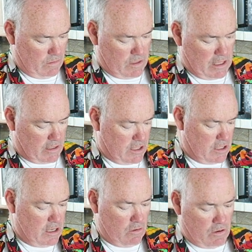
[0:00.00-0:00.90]
I'll take the
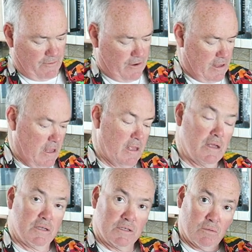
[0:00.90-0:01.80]
skin off.
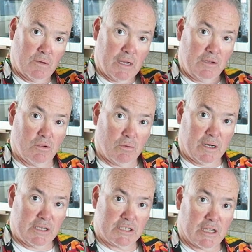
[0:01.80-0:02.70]
So what I do
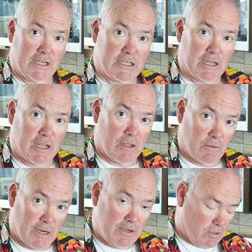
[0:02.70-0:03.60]
when I slice a,
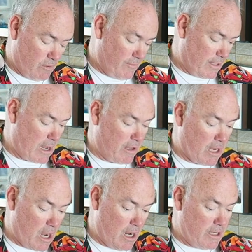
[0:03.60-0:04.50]
when I do a
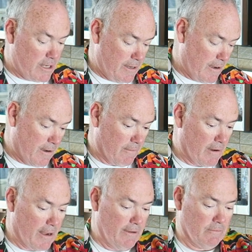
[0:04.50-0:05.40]
Vidalia onion here,
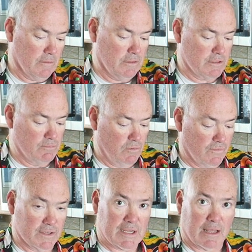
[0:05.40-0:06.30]
right? Let's
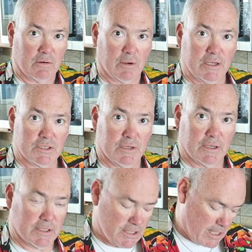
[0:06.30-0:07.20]
move this out of the way so you
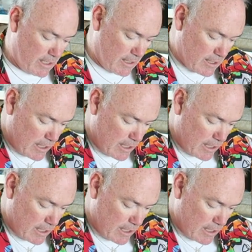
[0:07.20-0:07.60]
can see this.